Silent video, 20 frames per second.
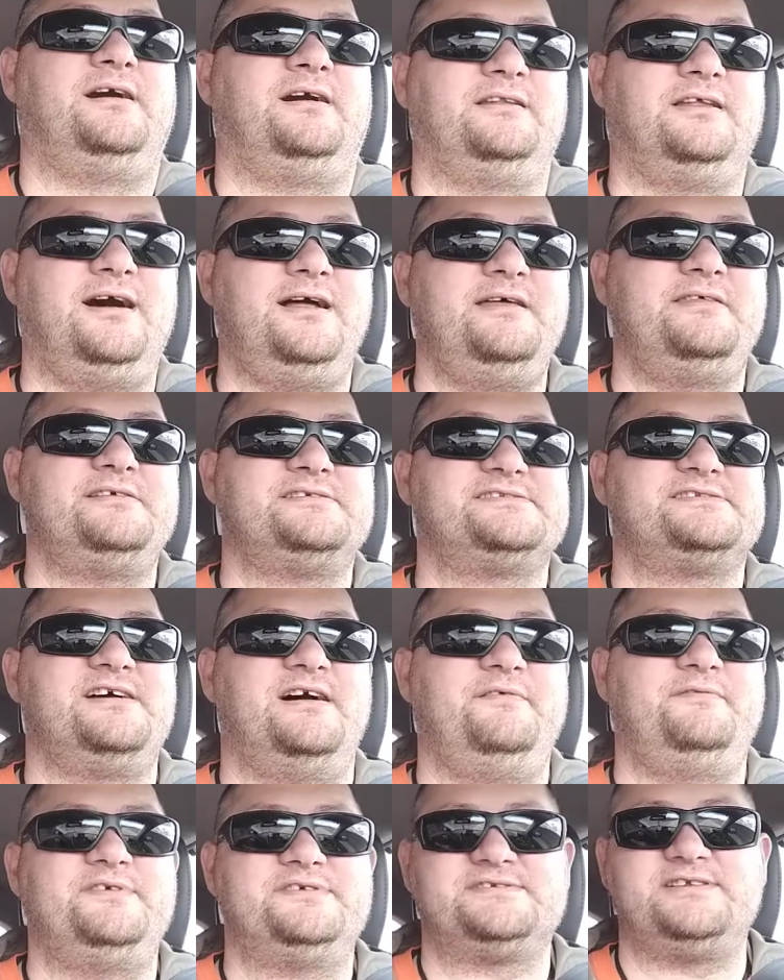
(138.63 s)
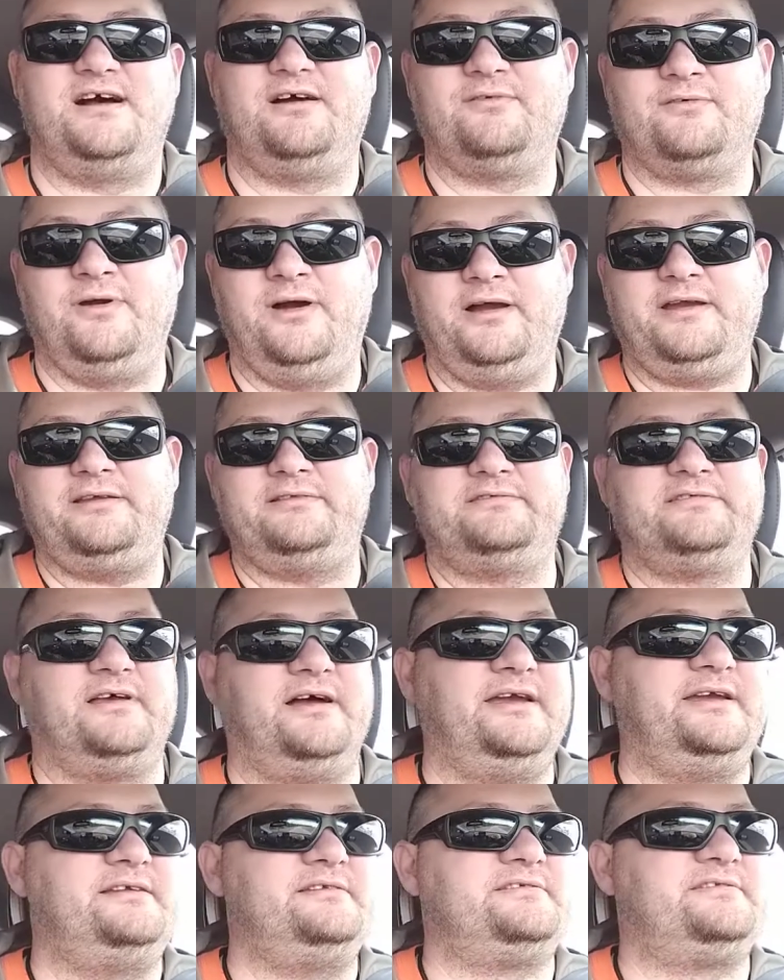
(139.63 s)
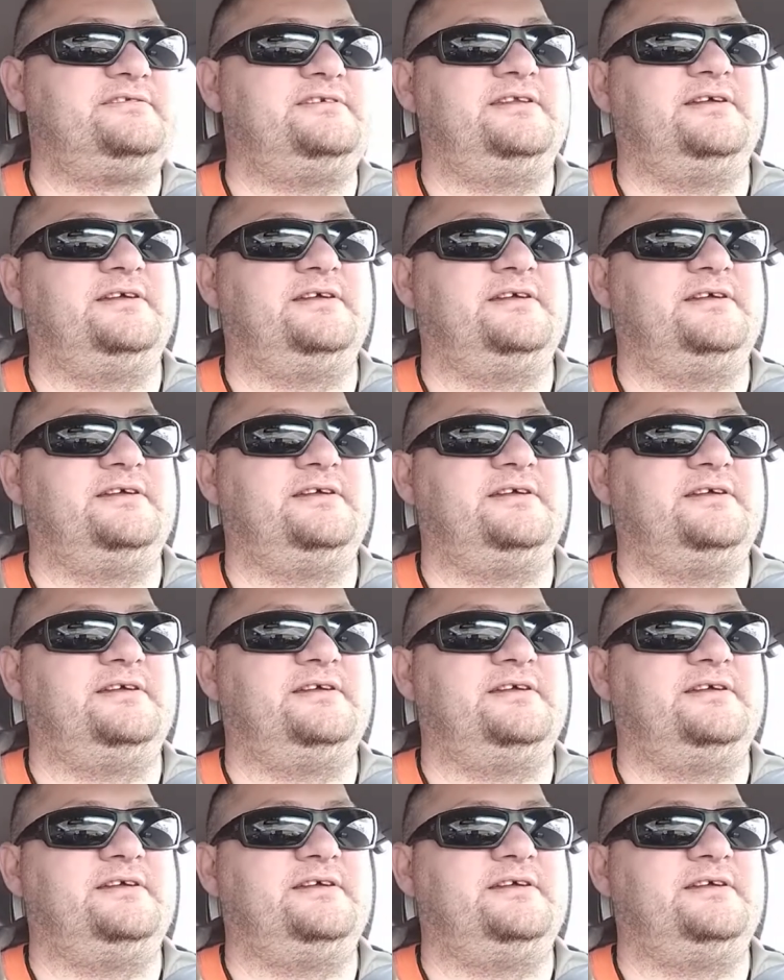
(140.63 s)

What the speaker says: lot of the stuff is not rocket science.